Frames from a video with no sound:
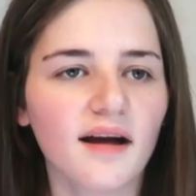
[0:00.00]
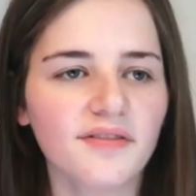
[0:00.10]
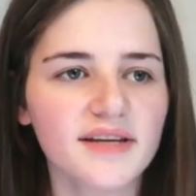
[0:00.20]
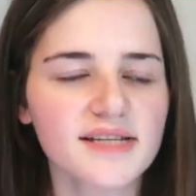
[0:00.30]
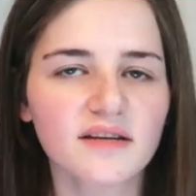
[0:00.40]

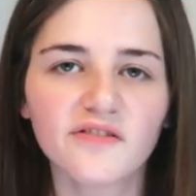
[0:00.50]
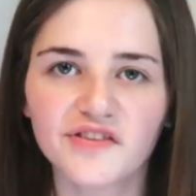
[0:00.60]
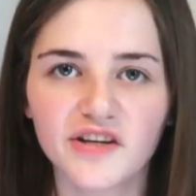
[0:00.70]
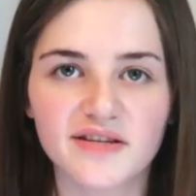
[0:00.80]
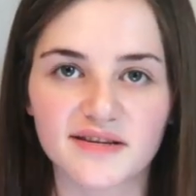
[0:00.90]
And this
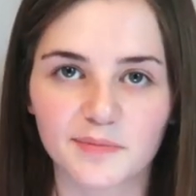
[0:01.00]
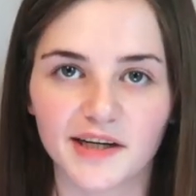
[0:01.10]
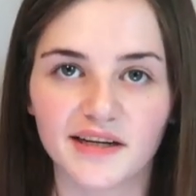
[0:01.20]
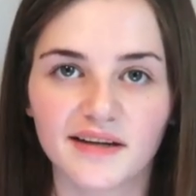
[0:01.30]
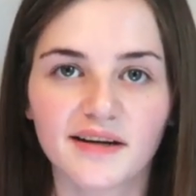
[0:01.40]
confuses
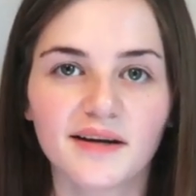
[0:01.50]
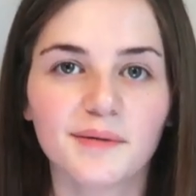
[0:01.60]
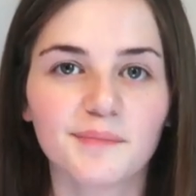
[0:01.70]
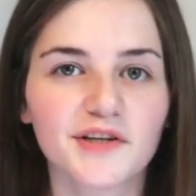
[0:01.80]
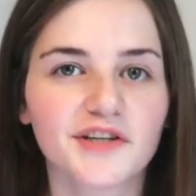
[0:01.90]
me
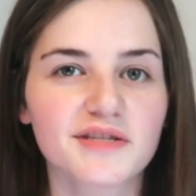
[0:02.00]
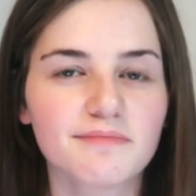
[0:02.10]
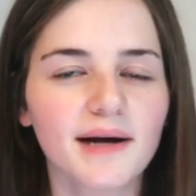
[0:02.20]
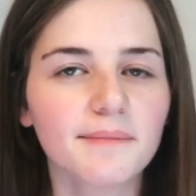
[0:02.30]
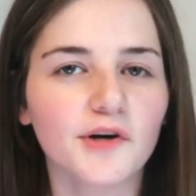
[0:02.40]
because
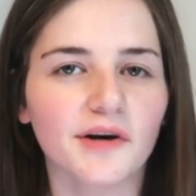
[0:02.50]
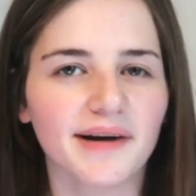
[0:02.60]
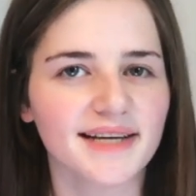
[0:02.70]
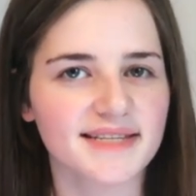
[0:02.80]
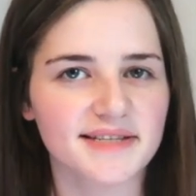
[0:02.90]
my
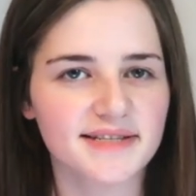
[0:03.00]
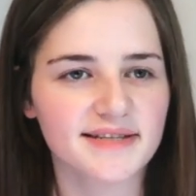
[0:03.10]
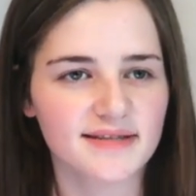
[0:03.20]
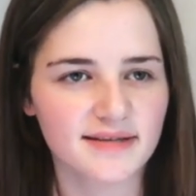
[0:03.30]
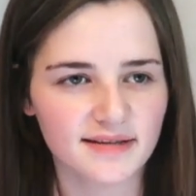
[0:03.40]
mom has a
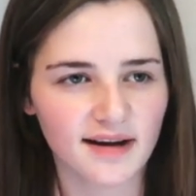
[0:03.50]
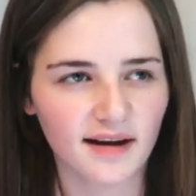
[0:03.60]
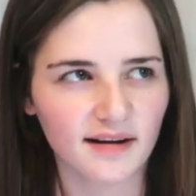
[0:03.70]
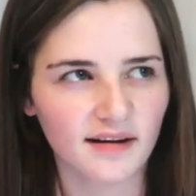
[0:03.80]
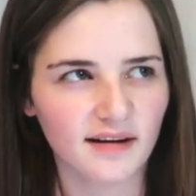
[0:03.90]

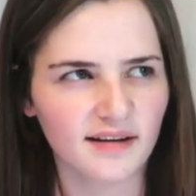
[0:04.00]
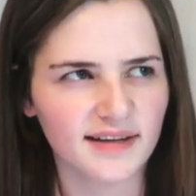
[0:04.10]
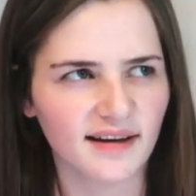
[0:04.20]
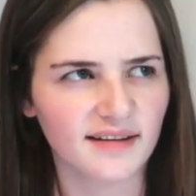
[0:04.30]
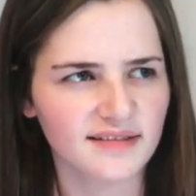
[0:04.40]

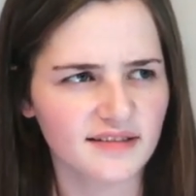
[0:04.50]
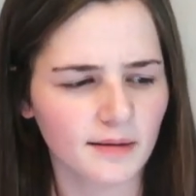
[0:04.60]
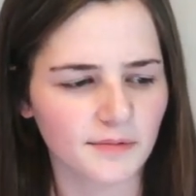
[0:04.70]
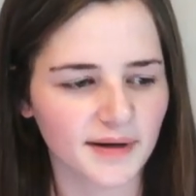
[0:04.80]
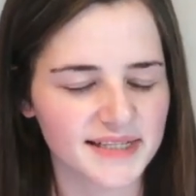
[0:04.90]

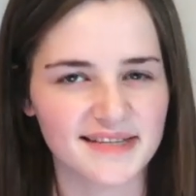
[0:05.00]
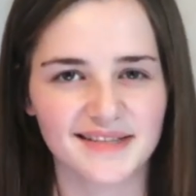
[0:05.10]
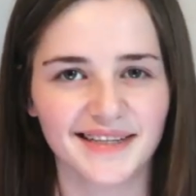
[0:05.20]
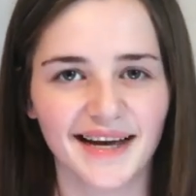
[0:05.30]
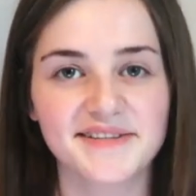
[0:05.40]
Diamond
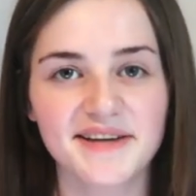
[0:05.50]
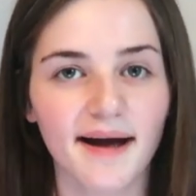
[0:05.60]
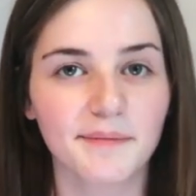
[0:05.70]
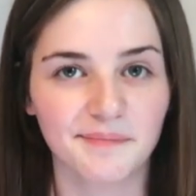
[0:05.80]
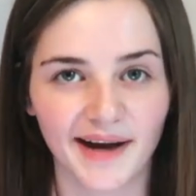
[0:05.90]

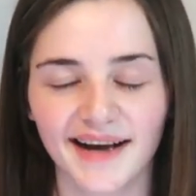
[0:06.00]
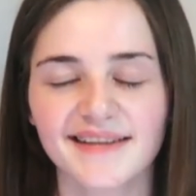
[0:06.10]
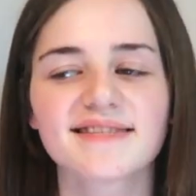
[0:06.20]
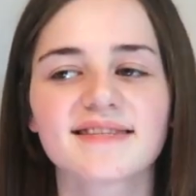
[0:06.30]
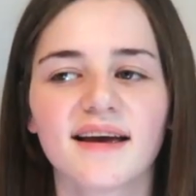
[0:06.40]

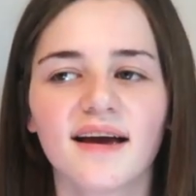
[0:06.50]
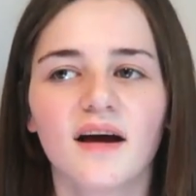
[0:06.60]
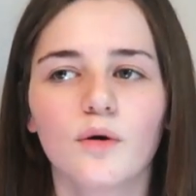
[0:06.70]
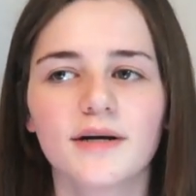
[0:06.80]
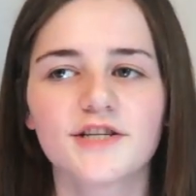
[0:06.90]
Pass,
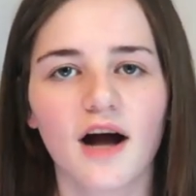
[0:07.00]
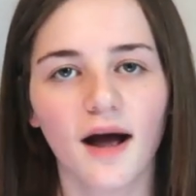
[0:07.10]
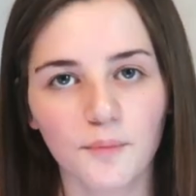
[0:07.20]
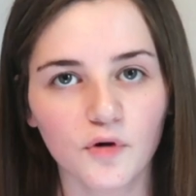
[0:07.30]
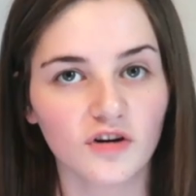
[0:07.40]
which
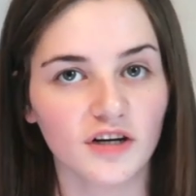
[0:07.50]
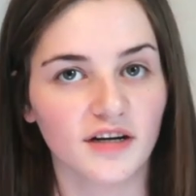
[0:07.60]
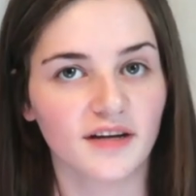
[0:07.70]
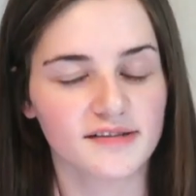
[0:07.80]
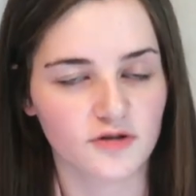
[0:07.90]
I bought her
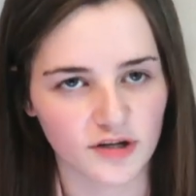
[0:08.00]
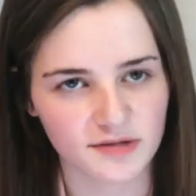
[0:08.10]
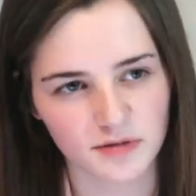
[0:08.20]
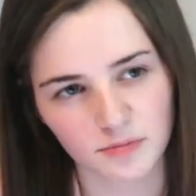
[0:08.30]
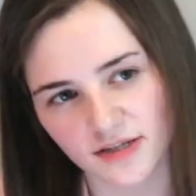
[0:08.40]
as a
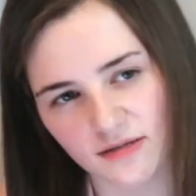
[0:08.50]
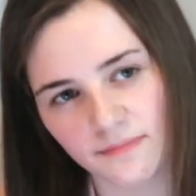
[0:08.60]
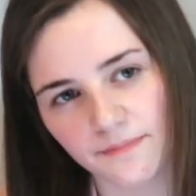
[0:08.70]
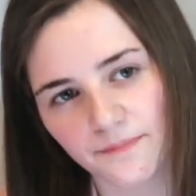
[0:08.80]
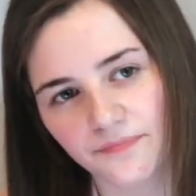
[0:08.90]
Christmas
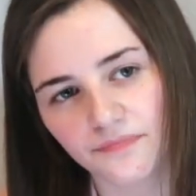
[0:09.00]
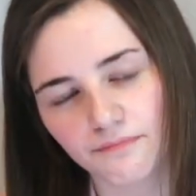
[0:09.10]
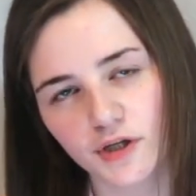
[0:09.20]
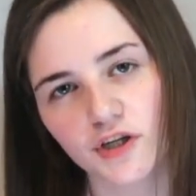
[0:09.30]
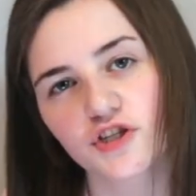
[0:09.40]
present
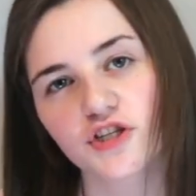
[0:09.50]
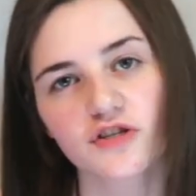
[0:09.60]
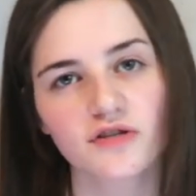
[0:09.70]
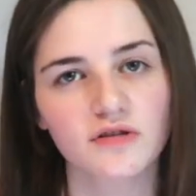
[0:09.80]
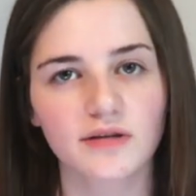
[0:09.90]
because she
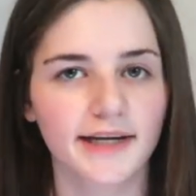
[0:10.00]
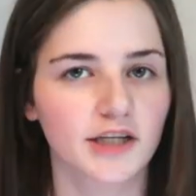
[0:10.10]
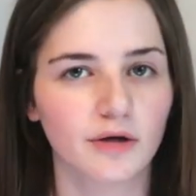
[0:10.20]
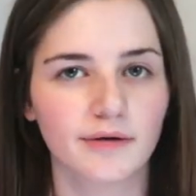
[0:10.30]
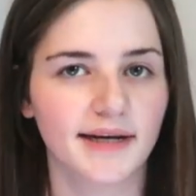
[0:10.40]
doesn't
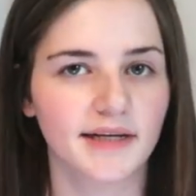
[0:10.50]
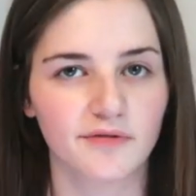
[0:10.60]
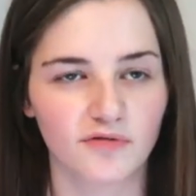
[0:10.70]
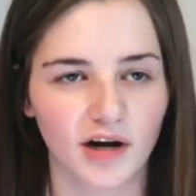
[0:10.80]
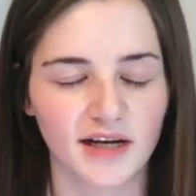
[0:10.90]
like go on any
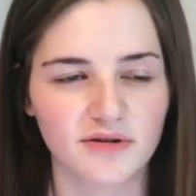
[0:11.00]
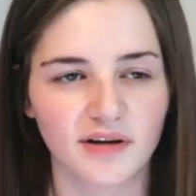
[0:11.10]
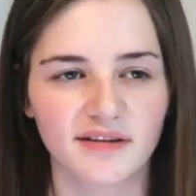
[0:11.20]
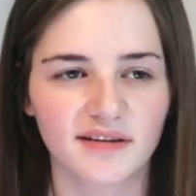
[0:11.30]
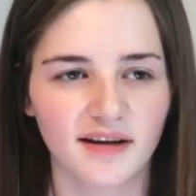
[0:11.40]
of the rides or
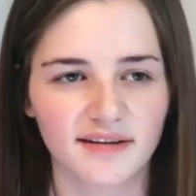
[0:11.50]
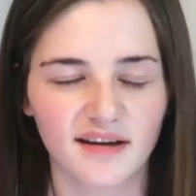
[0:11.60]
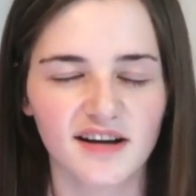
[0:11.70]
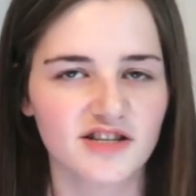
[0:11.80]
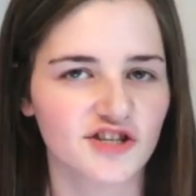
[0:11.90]
anything like that.